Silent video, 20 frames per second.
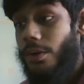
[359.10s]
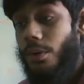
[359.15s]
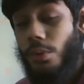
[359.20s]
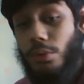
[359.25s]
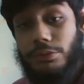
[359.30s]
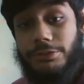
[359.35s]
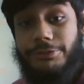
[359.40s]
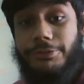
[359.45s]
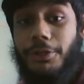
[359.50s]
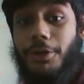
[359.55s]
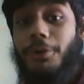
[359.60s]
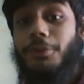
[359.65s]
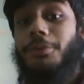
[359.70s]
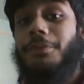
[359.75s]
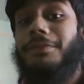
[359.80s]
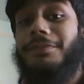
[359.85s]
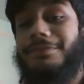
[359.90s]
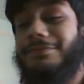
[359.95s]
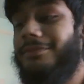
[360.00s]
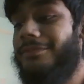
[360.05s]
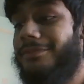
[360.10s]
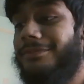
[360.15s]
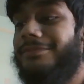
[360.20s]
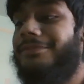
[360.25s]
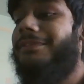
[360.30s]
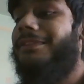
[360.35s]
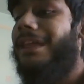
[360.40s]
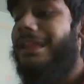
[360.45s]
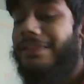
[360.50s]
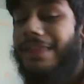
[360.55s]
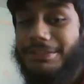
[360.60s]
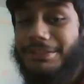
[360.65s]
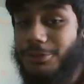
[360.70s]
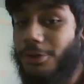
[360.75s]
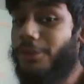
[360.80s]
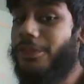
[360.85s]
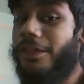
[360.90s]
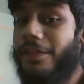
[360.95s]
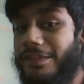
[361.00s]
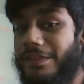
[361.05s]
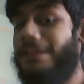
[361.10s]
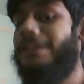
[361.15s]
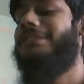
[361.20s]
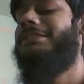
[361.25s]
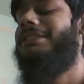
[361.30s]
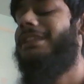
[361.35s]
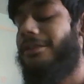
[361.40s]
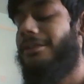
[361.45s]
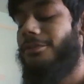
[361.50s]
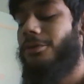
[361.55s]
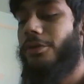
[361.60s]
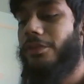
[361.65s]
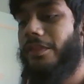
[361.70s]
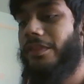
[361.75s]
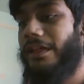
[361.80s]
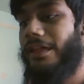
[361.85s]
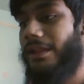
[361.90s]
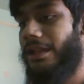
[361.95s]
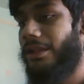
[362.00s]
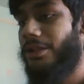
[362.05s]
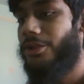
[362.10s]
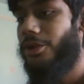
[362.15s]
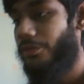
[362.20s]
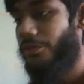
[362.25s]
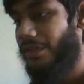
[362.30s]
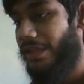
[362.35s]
Also, there's other things then other than the